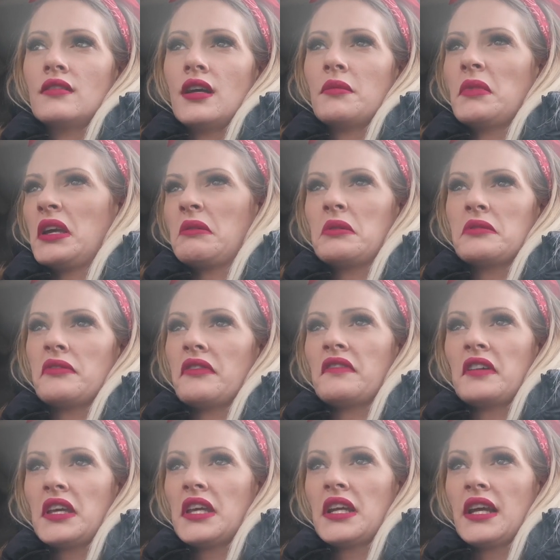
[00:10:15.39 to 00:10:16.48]
I'm like, well,
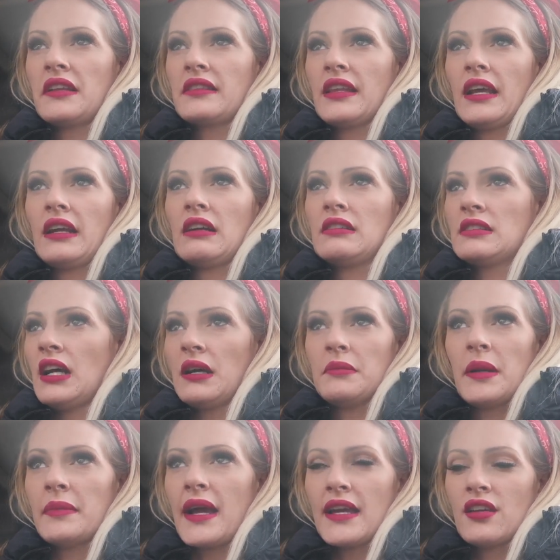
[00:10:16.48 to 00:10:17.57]
fling it out there, not in
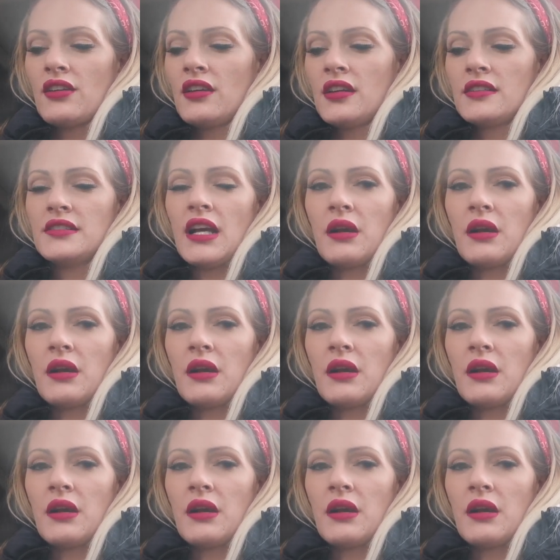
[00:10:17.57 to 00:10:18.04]
my backyard,